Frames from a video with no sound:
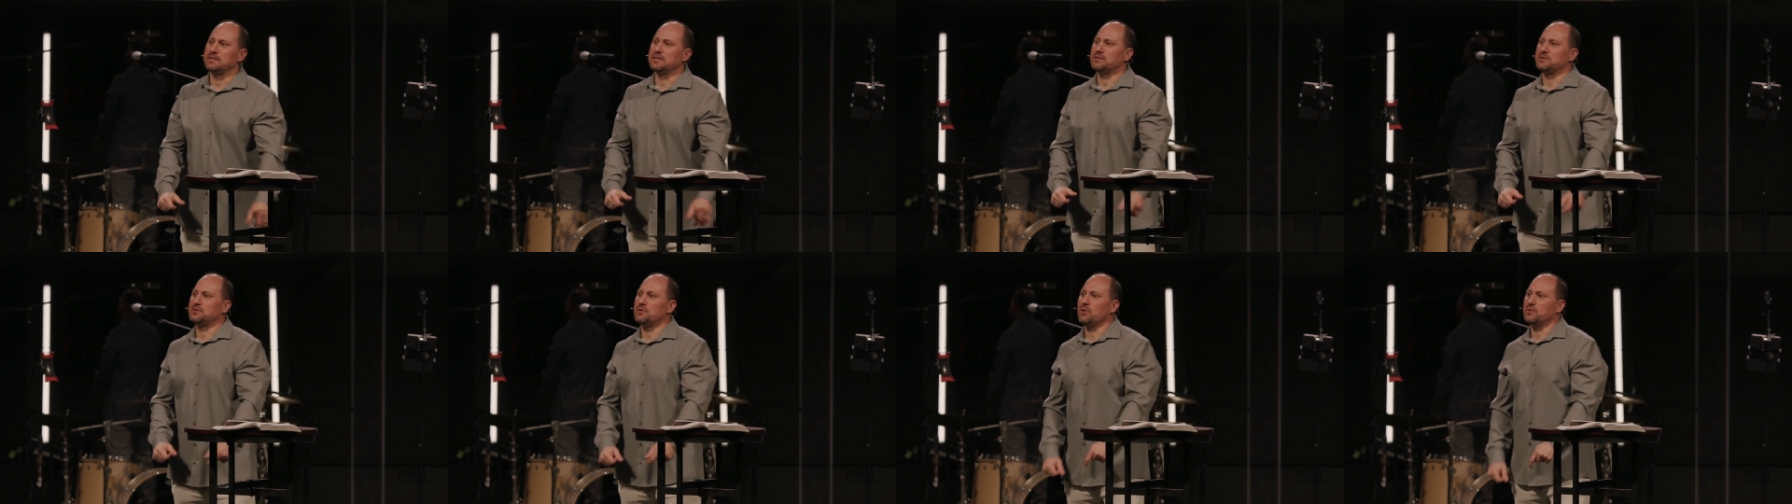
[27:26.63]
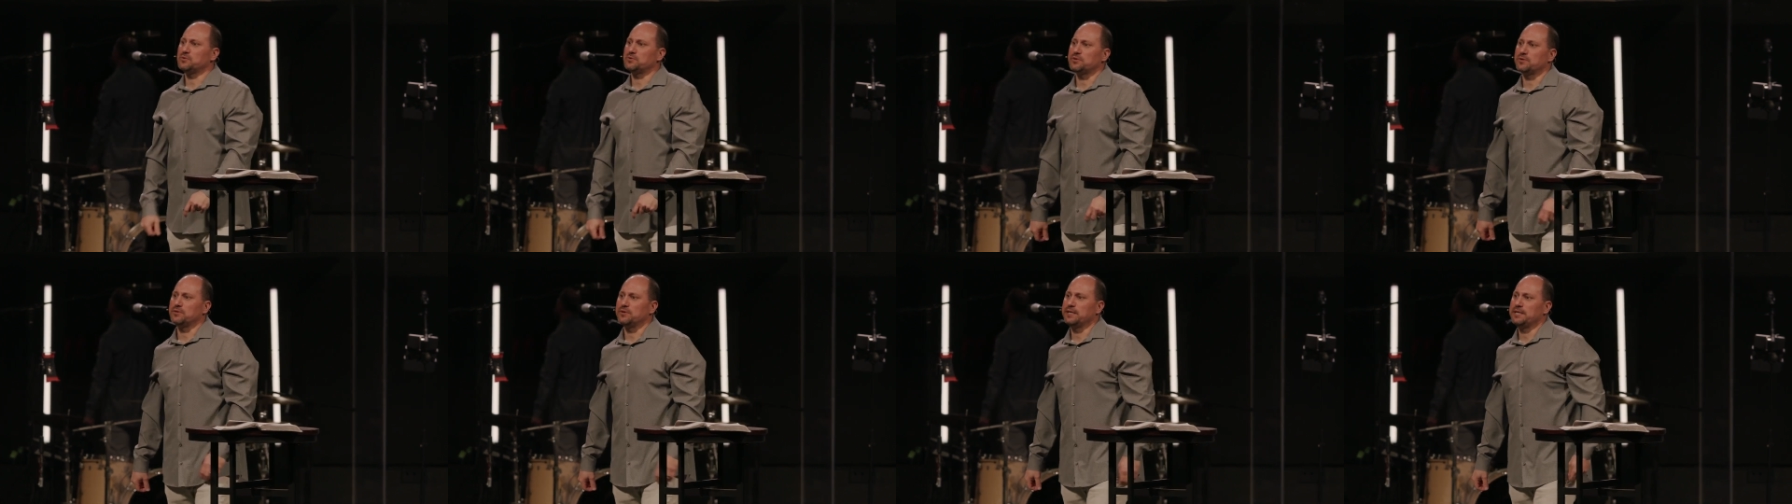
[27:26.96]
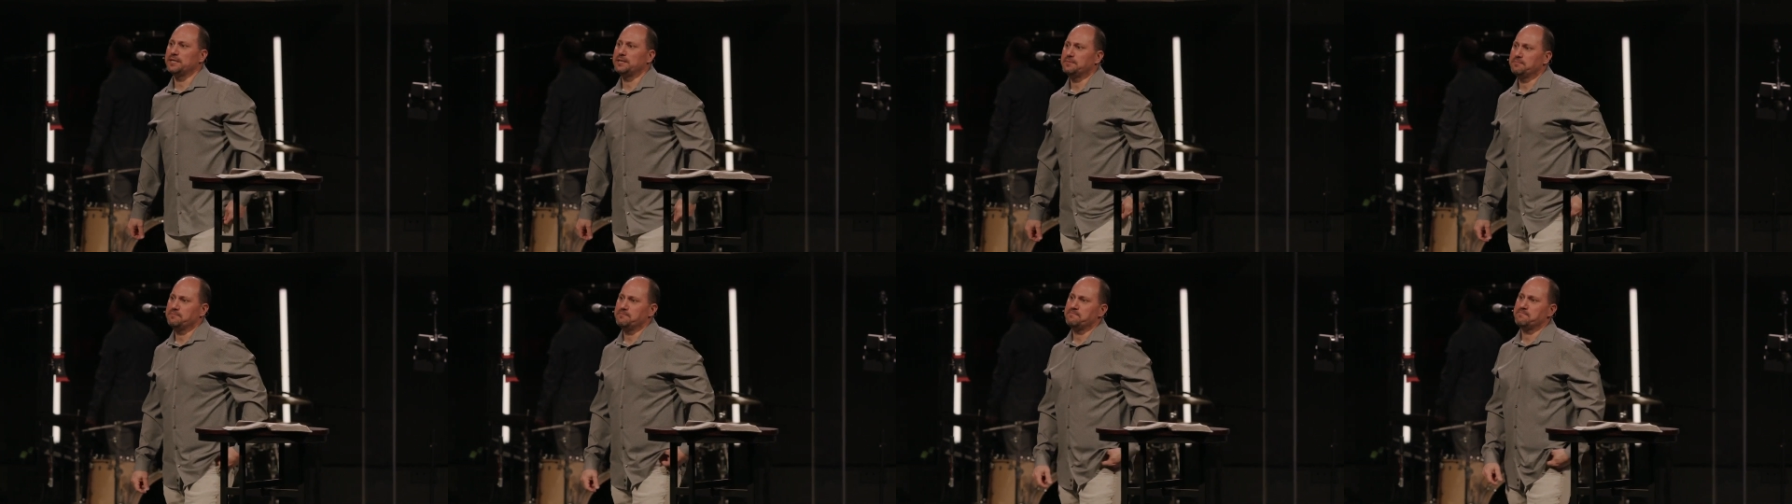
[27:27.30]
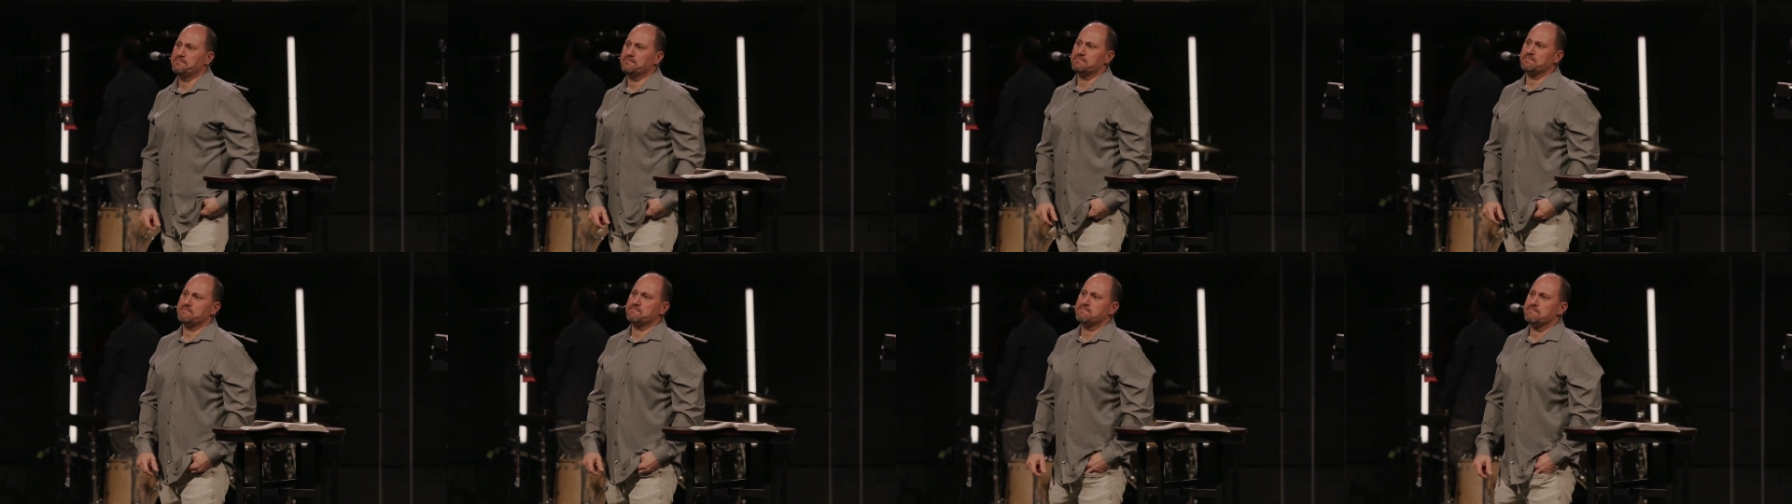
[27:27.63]
adultery?
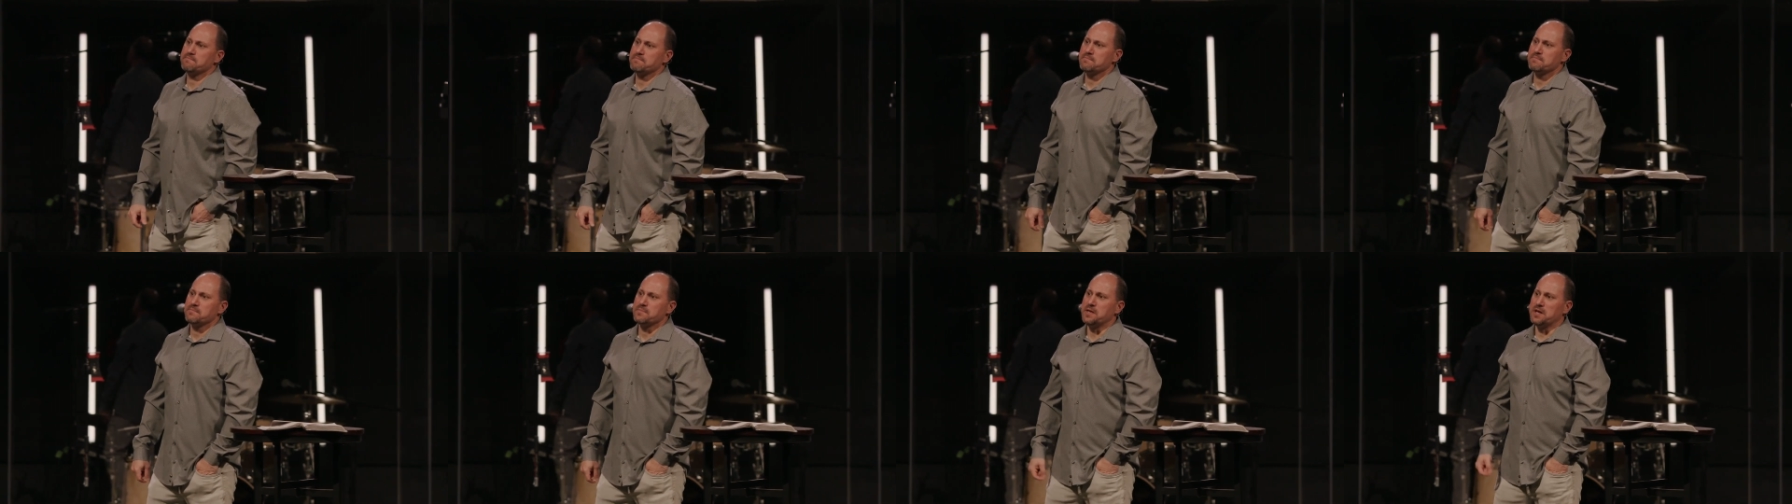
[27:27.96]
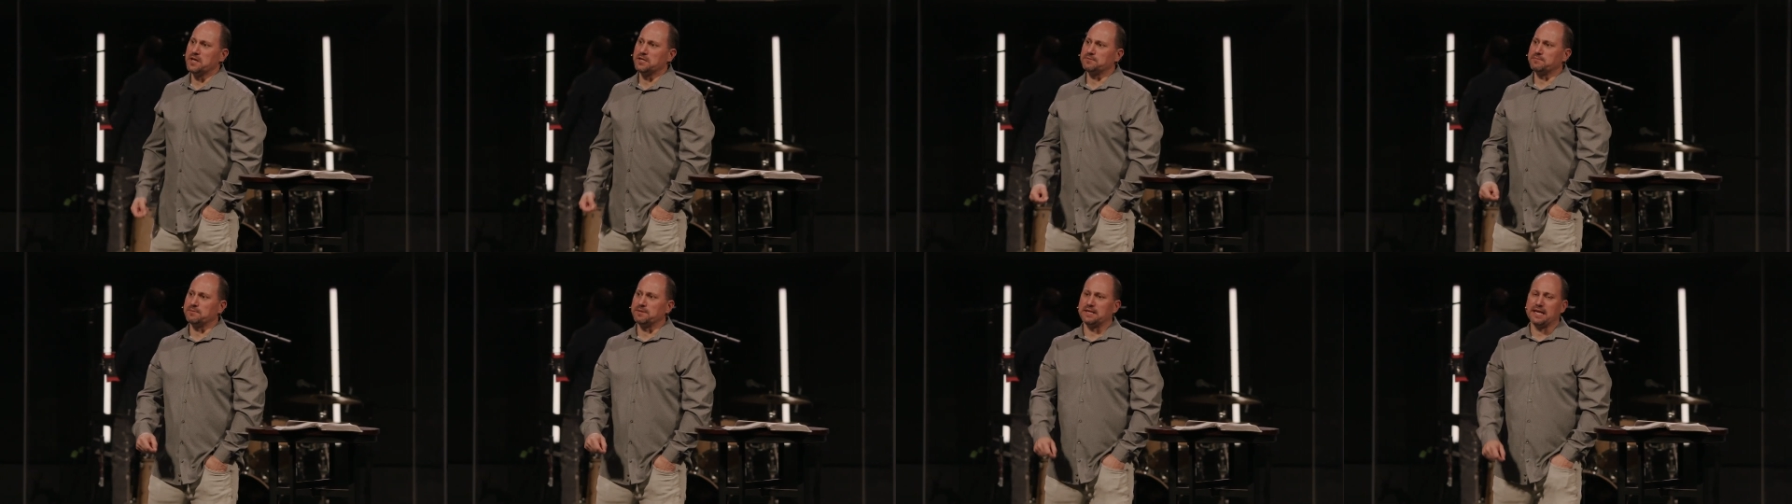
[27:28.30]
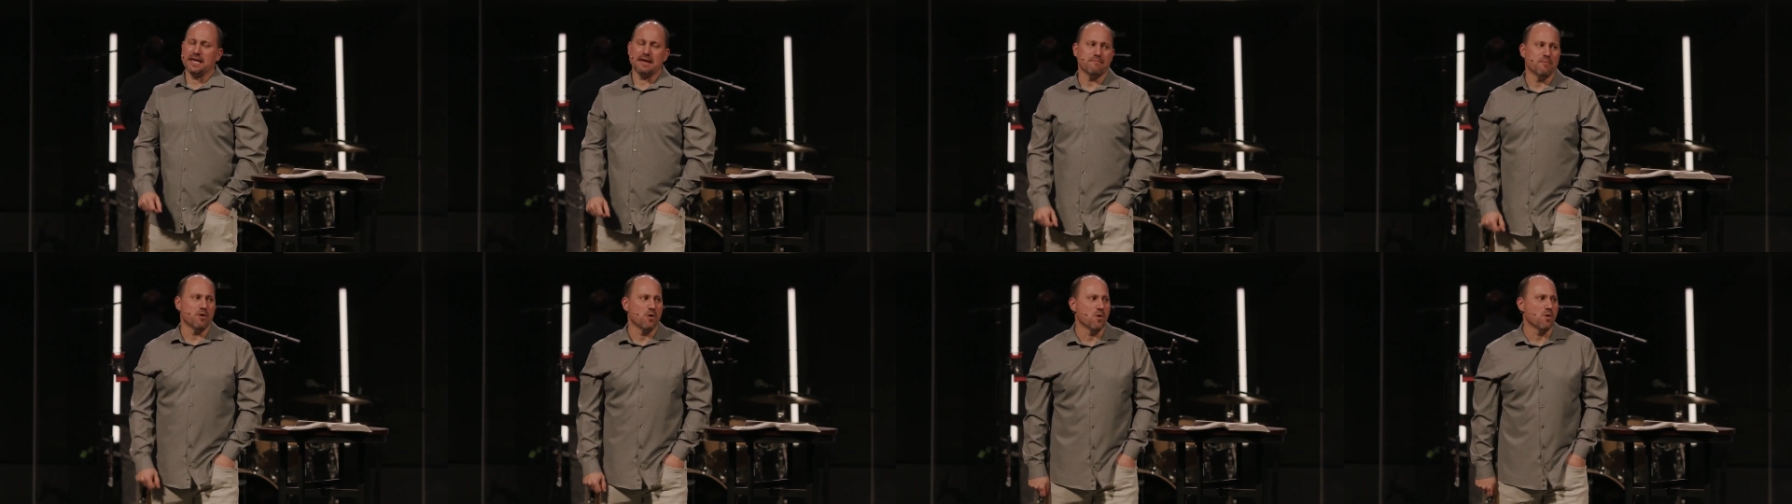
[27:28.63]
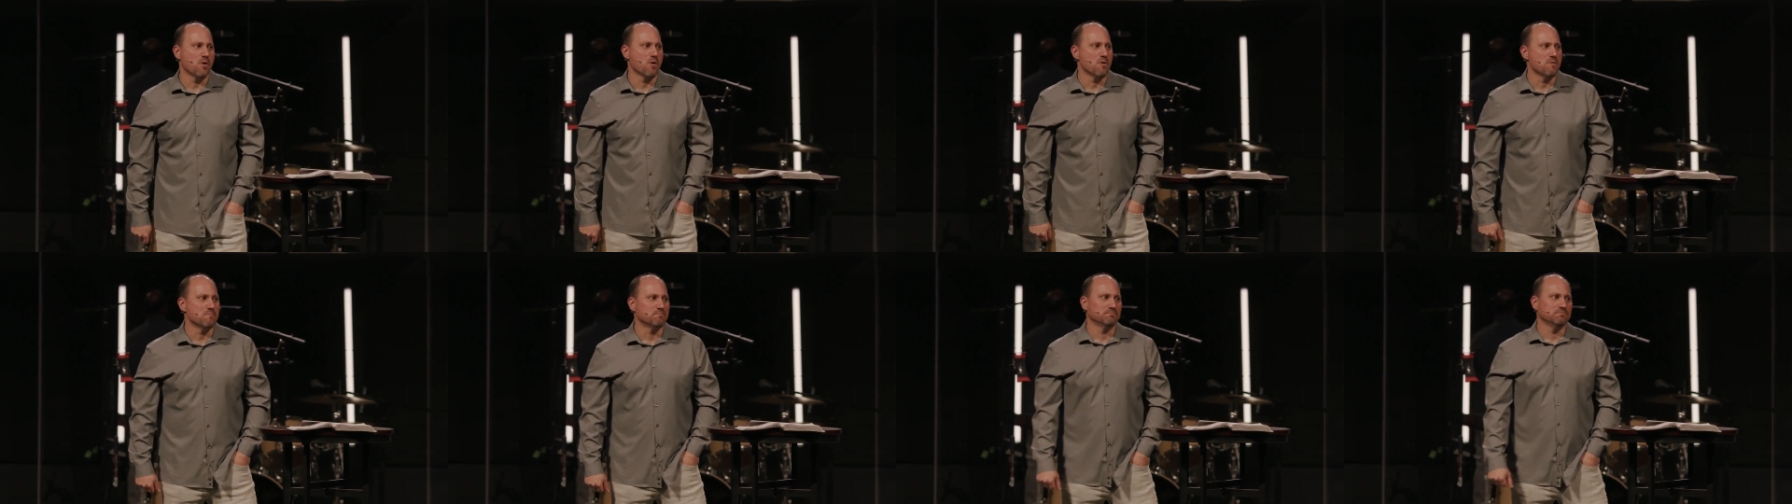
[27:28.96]
The husband came
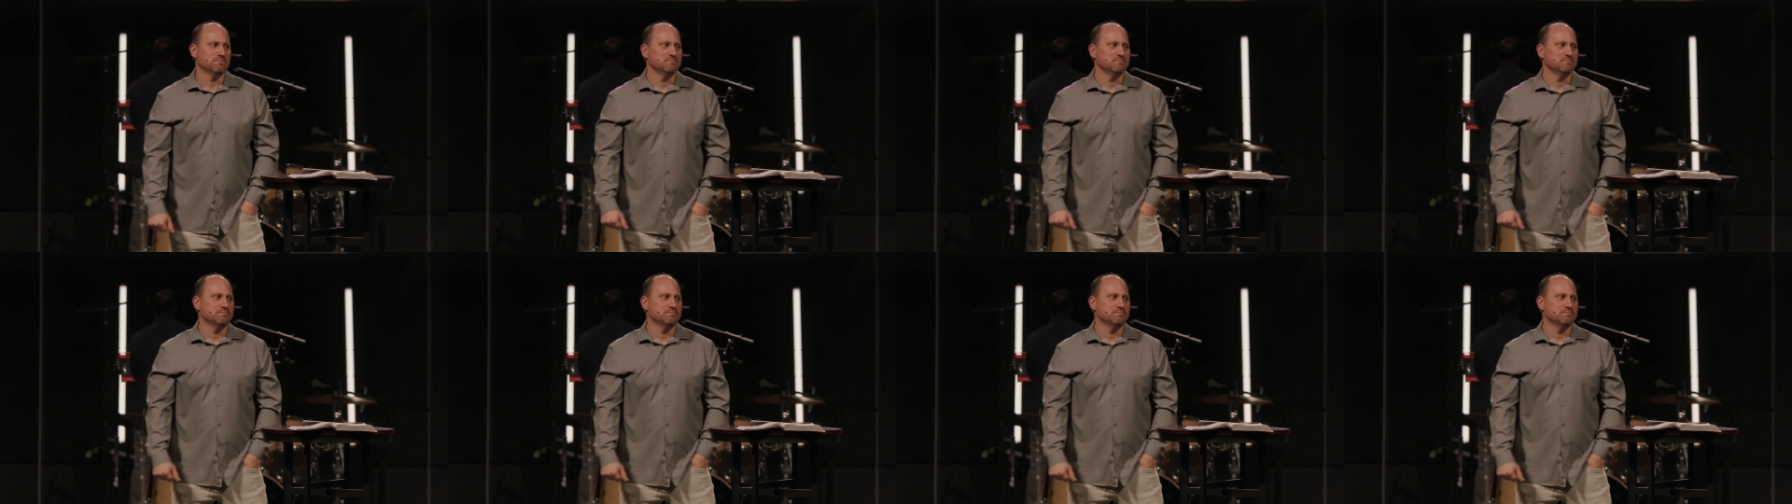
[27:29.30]
home,